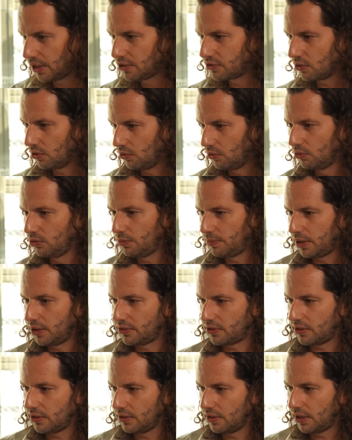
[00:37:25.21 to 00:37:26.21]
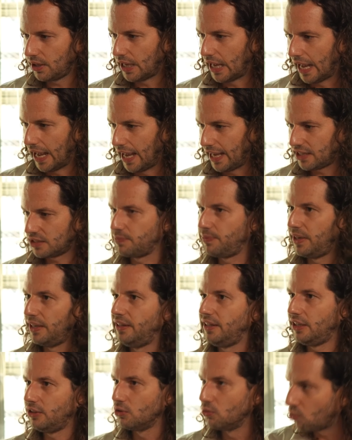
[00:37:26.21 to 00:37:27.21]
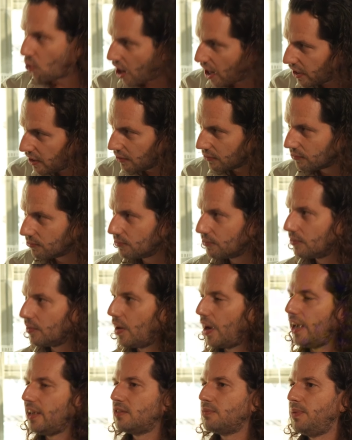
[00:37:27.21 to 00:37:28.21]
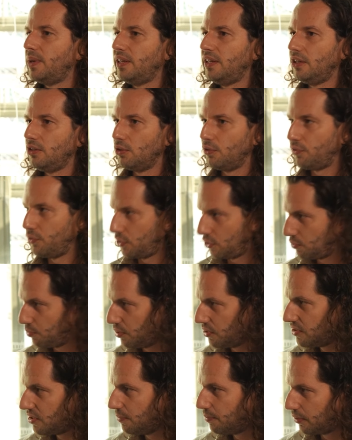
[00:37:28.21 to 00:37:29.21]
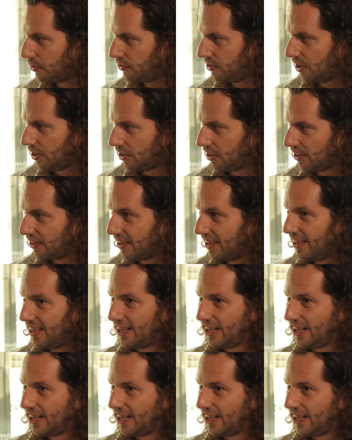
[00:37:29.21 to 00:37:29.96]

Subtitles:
It's all about explaining the why, explaining the first principle thinking.